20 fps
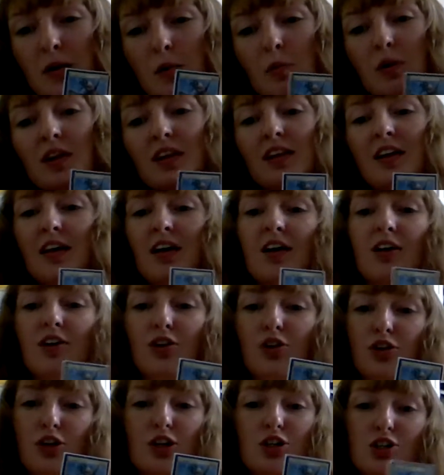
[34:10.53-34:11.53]
but the other
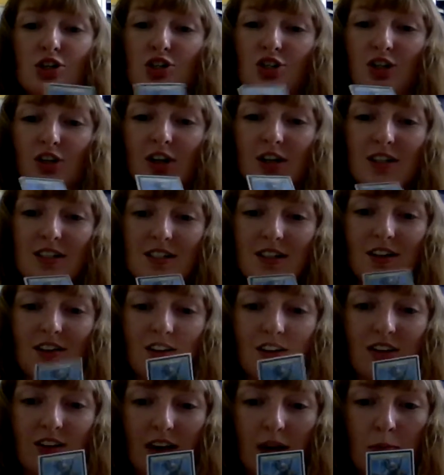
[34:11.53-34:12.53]
creature still gets to
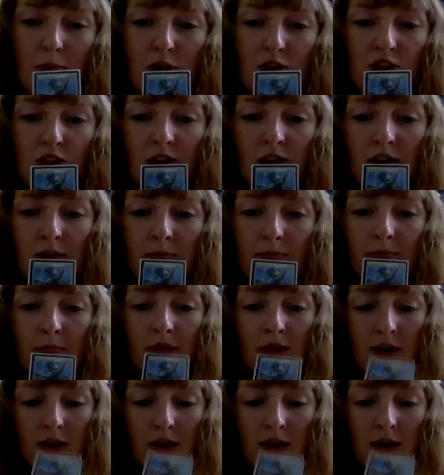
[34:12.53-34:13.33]
deal damage to them.